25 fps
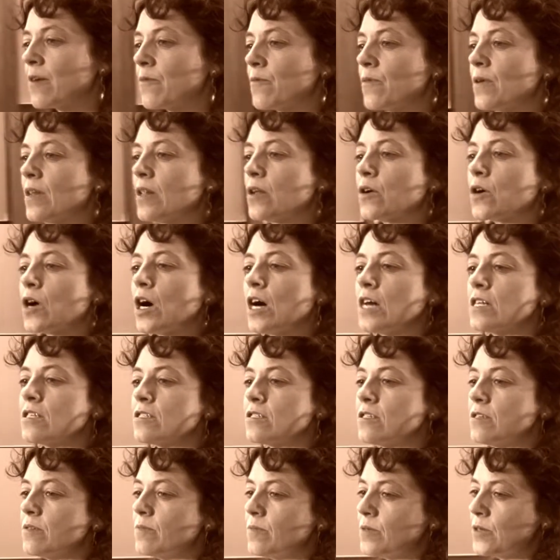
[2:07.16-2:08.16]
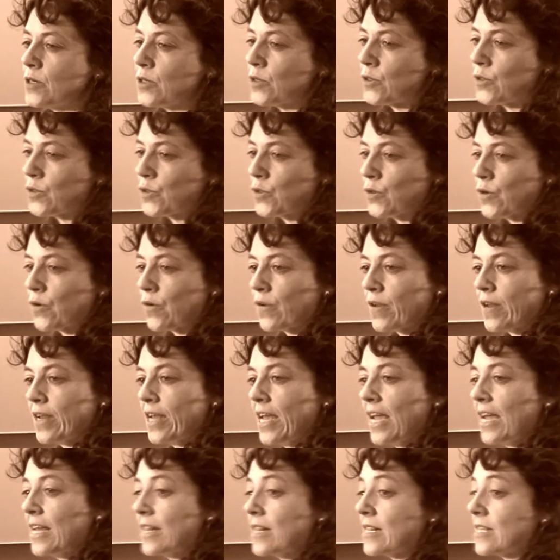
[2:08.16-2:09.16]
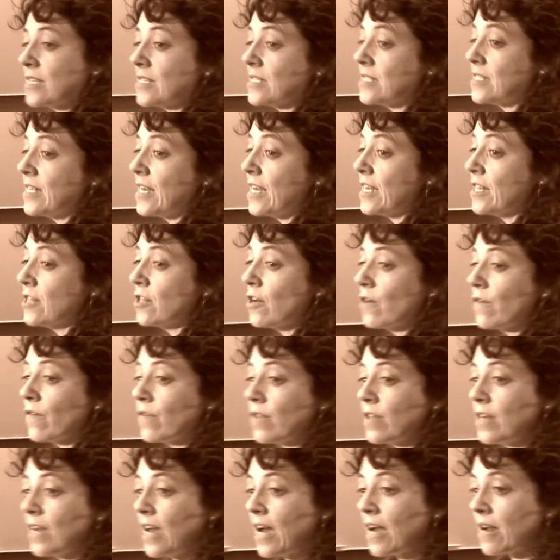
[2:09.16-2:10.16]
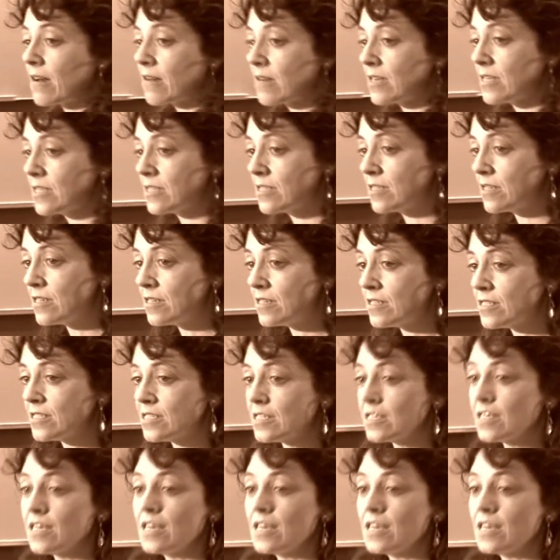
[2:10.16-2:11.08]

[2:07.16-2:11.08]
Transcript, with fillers: capital addicts like India, Brazil, Indonesia,